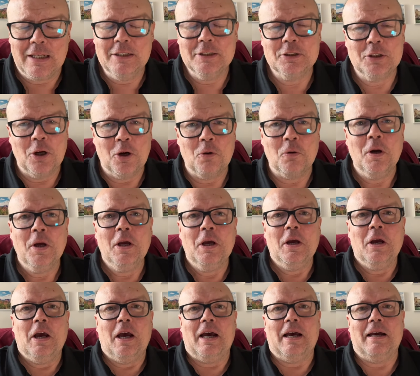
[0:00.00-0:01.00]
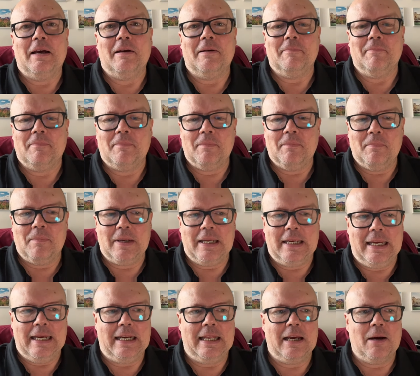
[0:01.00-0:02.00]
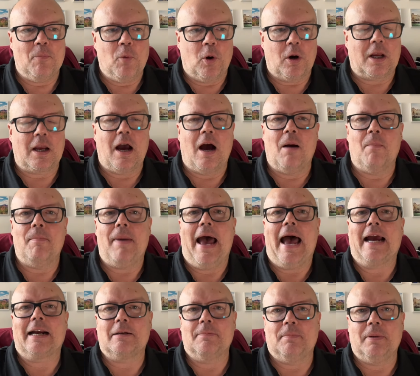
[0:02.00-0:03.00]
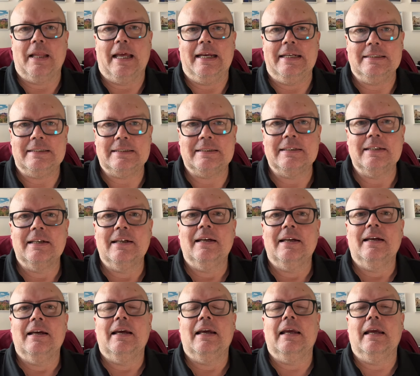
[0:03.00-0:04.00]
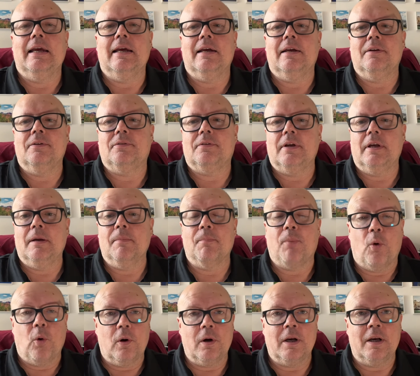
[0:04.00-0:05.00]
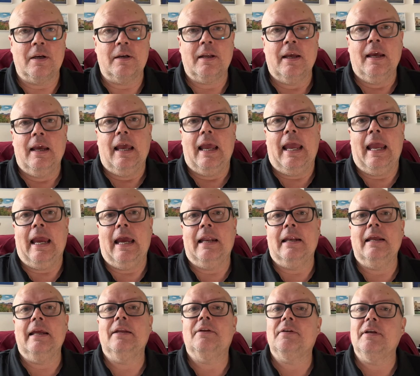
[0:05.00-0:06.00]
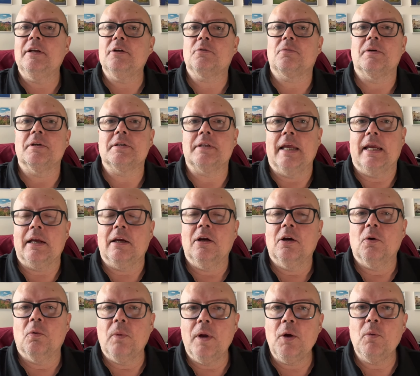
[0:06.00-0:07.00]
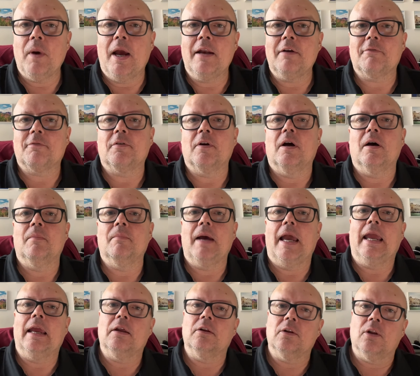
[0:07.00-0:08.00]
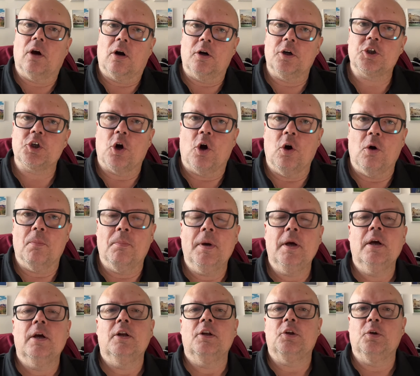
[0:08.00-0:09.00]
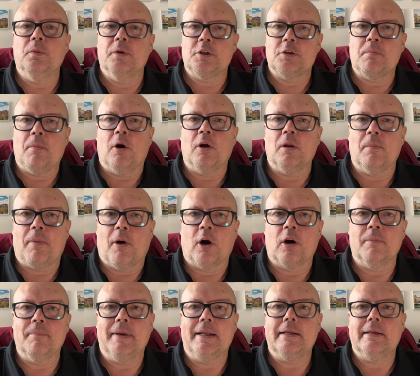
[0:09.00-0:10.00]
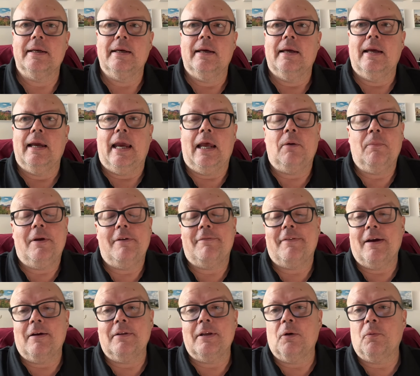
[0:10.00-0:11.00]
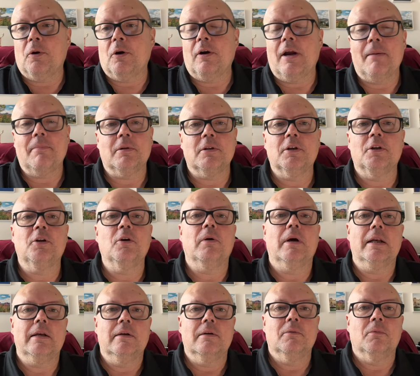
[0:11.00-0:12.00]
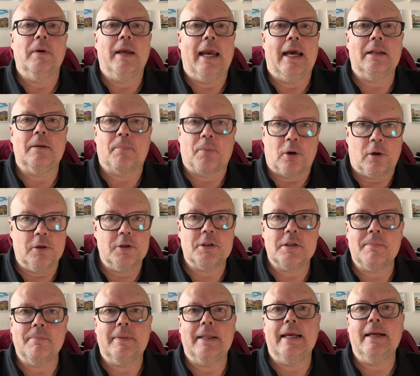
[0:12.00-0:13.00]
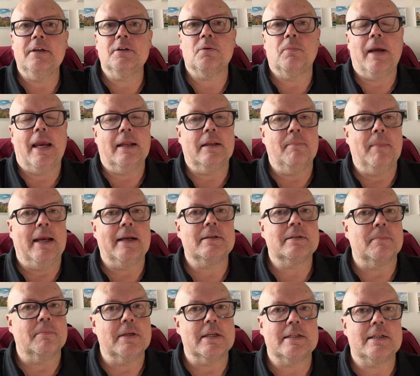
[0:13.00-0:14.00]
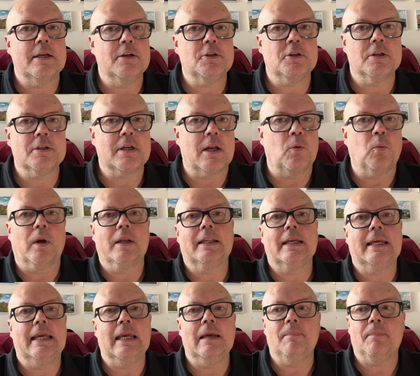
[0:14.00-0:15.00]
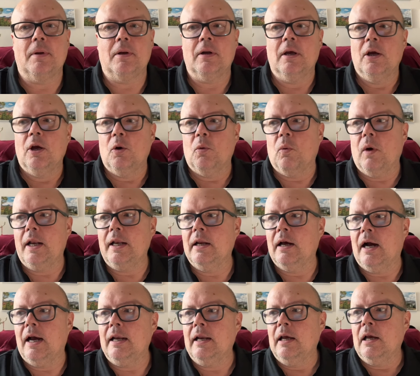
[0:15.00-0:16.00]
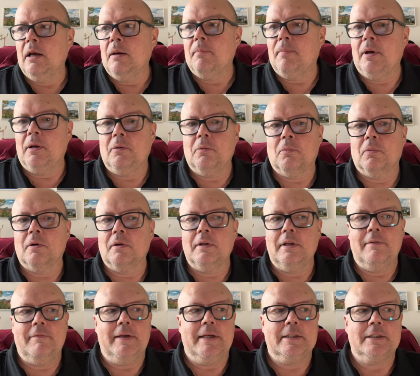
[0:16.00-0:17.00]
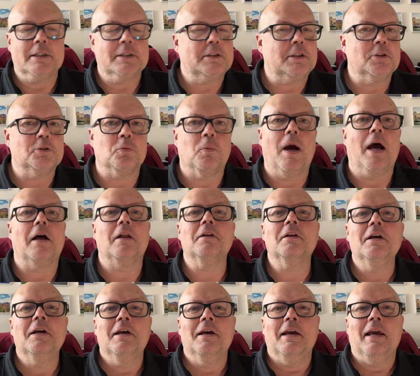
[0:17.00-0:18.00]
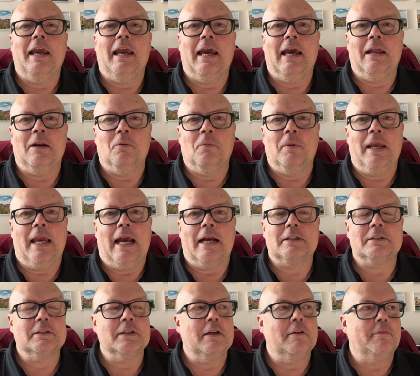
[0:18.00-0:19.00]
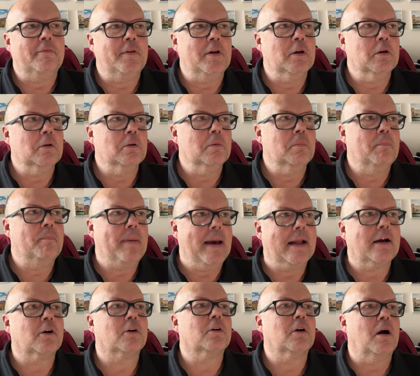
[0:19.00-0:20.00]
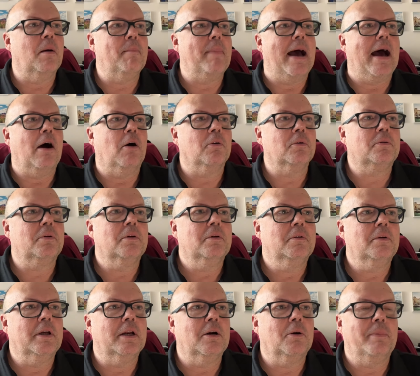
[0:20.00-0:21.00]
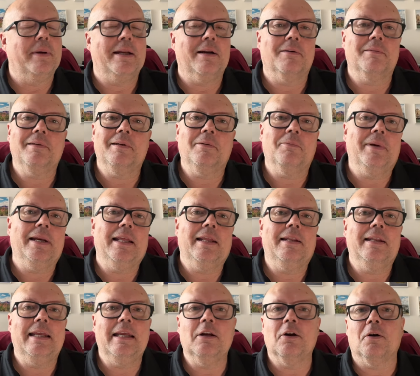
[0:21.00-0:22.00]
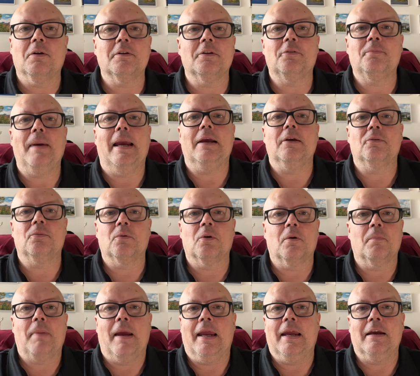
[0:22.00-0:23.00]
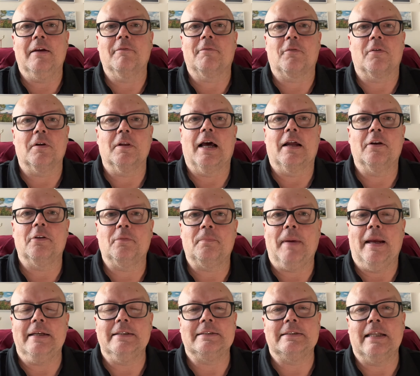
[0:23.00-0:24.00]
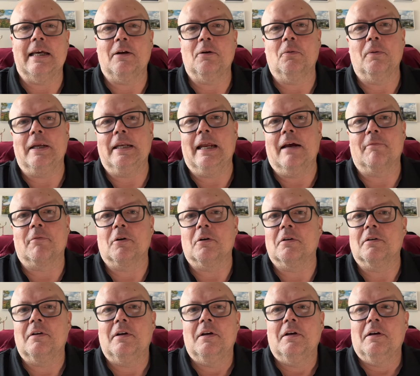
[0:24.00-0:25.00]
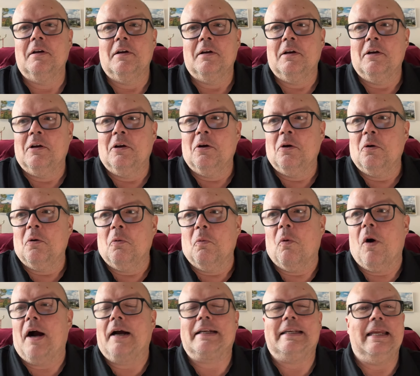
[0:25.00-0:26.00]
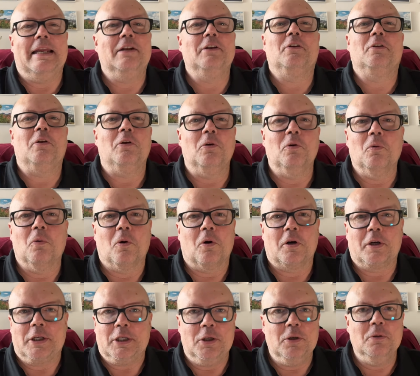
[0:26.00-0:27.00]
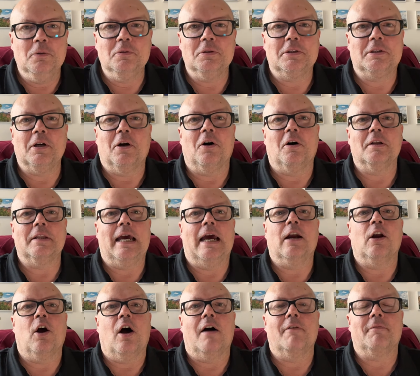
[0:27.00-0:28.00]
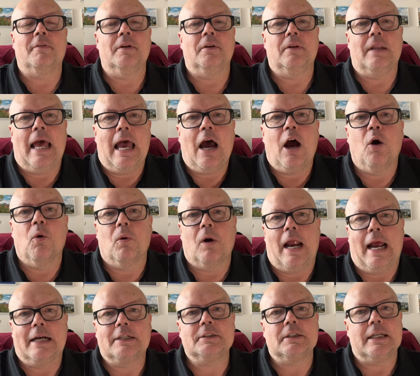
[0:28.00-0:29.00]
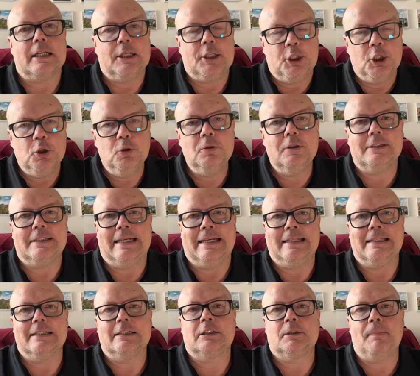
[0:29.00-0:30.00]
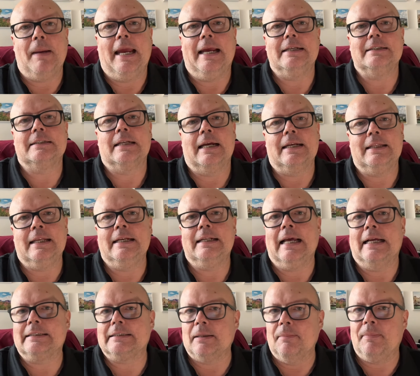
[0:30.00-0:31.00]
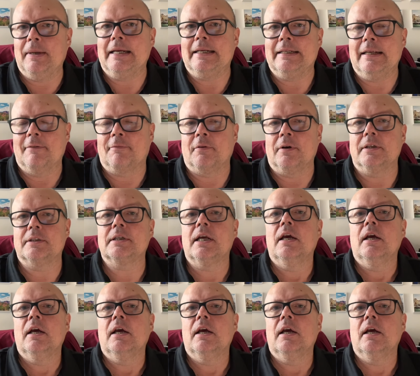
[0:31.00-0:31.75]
So getting a more compact place is important. And it's interesting. We went from a large home to a small apartment, and we found that we were able to do it. We had to purge some things, and we had to make some decisions on what to keep and what not, but we're living just as well, and we actually feel better about, you know, we didn't need all the space. We were paying for a lot of space that we never walked into or used all that often. Now we're actually using the space, and I think that's the big difference.